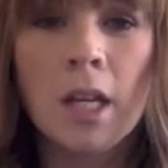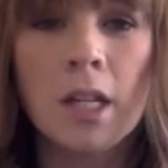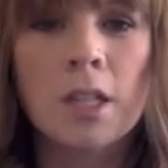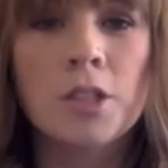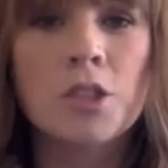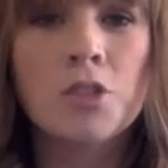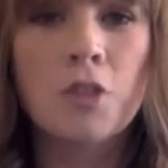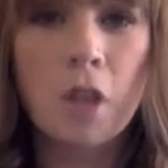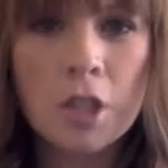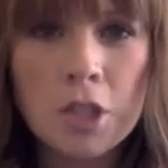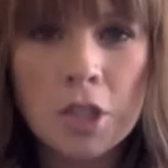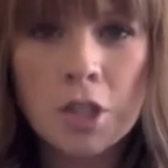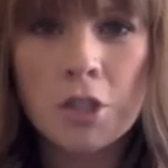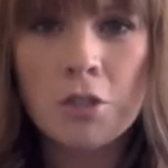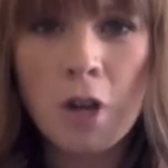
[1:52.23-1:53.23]

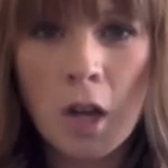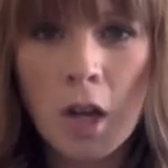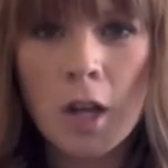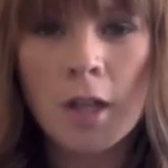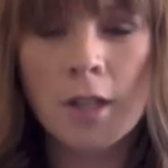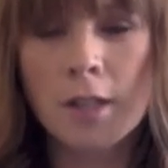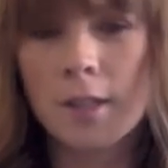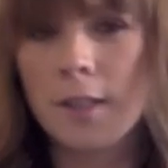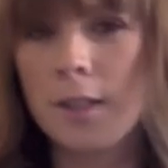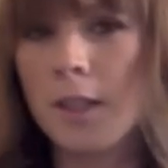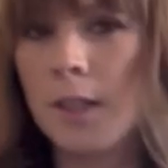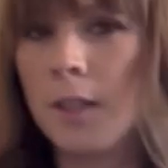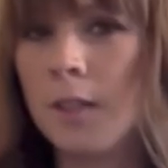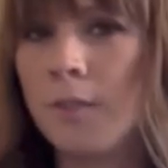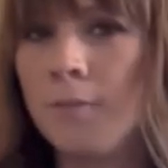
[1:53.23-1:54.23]
construction trucks
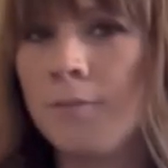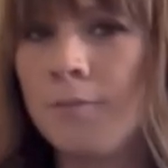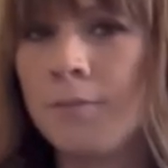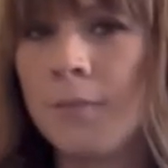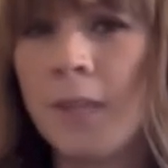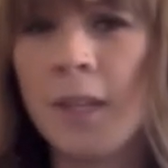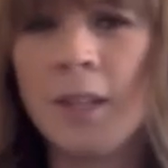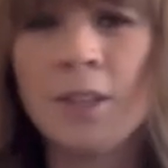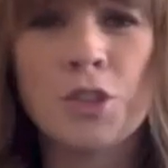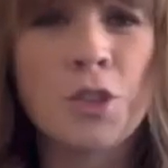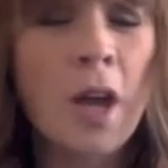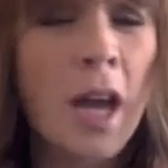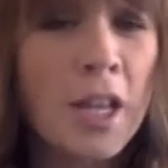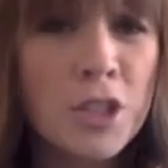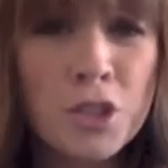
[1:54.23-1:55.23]
and
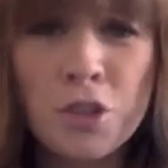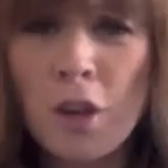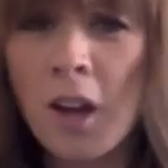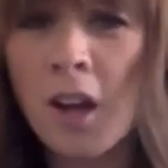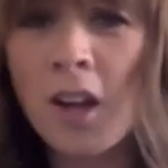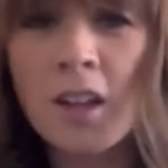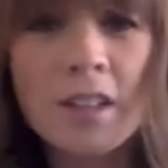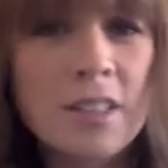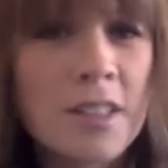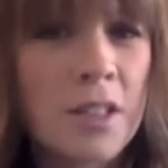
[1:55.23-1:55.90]
trash trucks